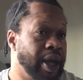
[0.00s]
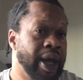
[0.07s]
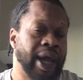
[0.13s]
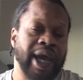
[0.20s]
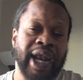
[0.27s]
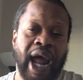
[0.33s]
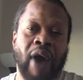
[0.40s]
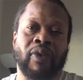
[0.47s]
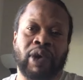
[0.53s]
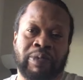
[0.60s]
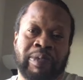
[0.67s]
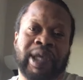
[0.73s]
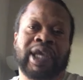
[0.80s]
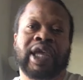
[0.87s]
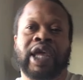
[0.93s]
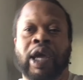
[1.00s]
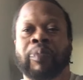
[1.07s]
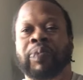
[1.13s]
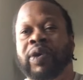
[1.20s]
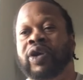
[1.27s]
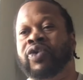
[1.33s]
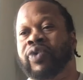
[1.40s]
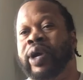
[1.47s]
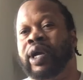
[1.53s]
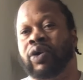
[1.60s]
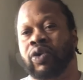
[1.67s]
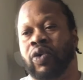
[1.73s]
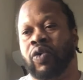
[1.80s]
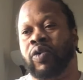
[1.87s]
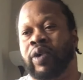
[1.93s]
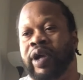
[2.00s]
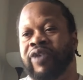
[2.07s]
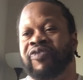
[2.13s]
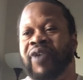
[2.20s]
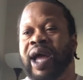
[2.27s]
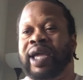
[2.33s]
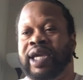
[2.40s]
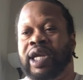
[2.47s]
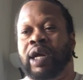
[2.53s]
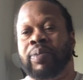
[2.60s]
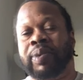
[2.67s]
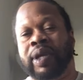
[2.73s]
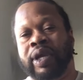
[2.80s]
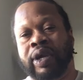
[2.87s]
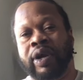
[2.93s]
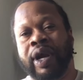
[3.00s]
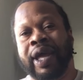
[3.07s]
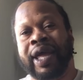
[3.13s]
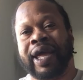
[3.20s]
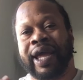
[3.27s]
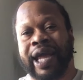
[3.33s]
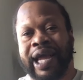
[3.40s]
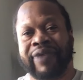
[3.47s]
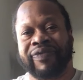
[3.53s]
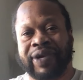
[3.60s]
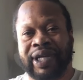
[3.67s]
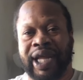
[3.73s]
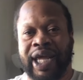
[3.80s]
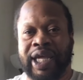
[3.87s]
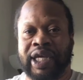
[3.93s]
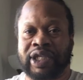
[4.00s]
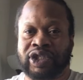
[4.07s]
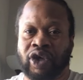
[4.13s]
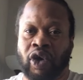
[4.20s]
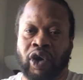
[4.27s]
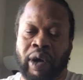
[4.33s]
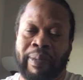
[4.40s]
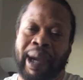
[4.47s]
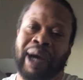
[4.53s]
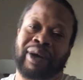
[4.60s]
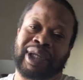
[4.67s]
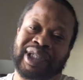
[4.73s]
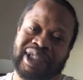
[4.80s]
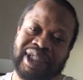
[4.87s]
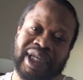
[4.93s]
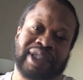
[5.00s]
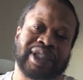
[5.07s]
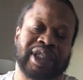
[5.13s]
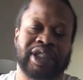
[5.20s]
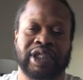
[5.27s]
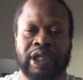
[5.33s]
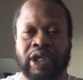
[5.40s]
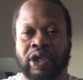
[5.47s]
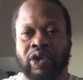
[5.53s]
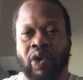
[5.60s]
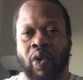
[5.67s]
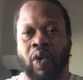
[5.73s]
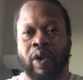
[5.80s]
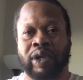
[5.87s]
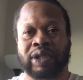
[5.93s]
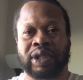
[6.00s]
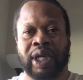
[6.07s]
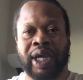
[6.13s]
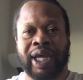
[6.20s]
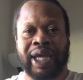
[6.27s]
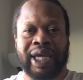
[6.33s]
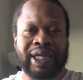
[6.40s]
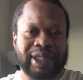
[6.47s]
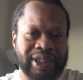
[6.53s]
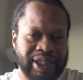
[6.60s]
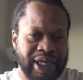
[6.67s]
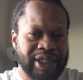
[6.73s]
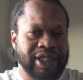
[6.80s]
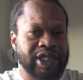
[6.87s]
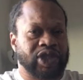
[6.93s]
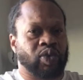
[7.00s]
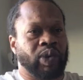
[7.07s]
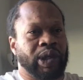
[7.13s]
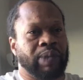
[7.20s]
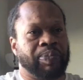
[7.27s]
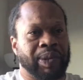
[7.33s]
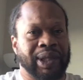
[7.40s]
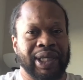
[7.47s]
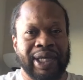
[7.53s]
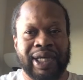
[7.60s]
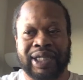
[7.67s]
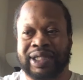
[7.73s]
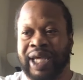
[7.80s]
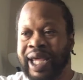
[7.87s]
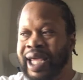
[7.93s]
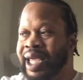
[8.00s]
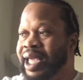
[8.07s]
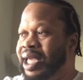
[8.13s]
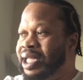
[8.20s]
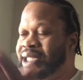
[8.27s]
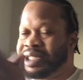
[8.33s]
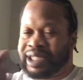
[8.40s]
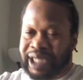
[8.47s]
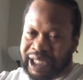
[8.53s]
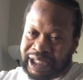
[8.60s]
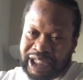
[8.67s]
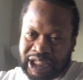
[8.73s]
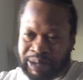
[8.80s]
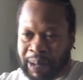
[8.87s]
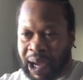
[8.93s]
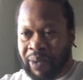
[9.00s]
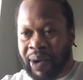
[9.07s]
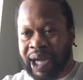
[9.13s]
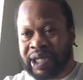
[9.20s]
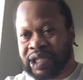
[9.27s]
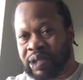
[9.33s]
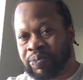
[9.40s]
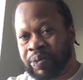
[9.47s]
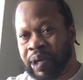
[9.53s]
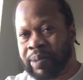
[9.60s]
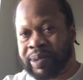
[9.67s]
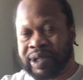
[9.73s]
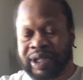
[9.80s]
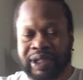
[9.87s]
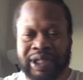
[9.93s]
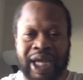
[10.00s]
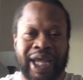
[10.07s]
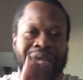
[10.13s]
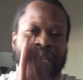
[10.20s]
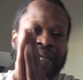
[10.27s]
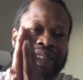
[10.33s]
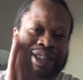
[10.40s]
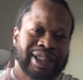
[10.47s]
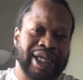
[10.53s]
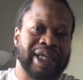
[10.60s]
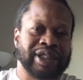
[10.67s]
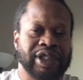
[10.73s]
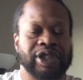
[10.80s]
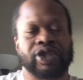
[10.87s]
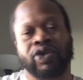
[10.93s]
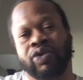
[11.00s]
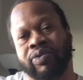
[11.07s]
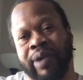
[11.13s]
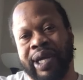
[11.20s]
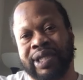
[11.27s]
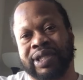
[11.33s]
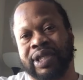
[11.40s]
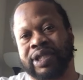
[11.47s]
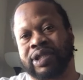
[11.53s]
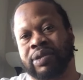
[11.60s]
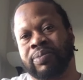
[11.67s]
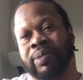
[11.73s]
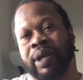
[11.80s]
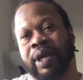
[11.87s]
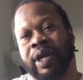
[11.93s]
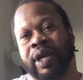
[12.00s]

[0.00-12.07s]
And I would be hypocritical if I get up here every day and talk about injustice in the courts, injustice with the police, injustice by white supremacists, injustice through racism,